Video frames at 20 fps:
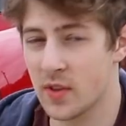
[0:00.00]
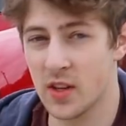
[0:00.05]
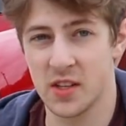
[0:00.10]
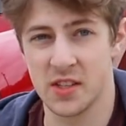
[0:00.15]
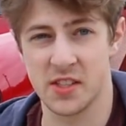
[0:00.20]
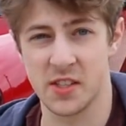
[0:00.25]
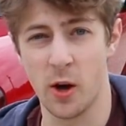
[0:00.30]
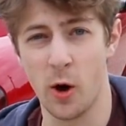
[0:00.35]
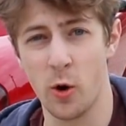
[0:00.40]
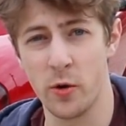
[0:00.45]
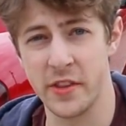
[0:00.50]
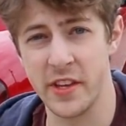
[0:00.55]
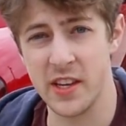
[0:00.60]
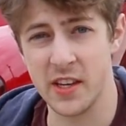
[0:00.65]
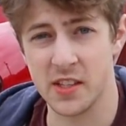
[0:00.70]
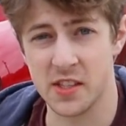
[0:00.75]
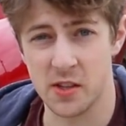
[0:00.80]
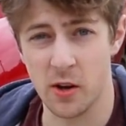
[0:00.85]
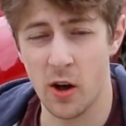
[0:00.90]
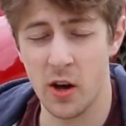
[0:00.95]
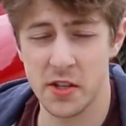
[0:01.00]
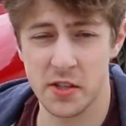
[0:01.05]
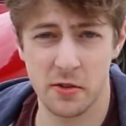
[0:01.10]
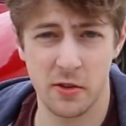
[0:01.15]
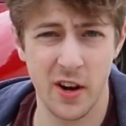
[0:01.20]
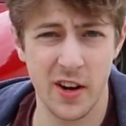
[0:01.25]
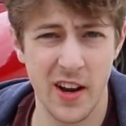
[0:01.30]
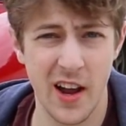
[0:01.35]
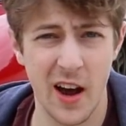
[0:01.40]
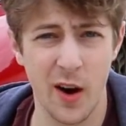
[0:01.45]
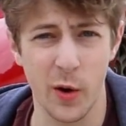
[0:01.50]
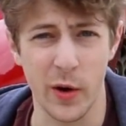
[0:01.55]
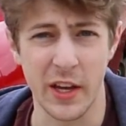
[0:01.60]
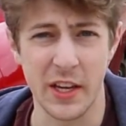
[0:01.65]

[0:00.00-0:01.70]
So the exhaust right now